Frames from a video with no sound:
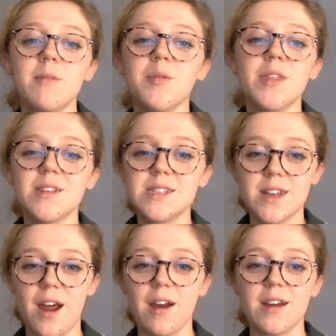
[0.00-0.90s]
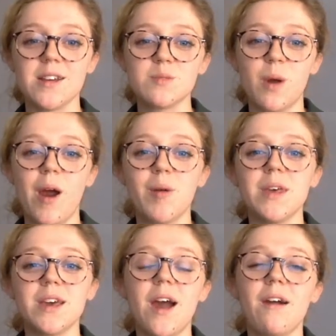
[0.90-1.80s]
me with the scenarios where I will
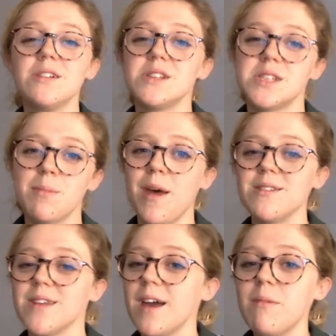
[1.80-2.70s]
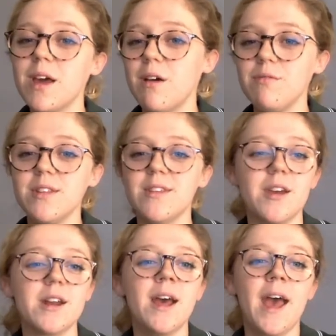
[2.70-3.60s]
be encouraged to step outside my comfort zone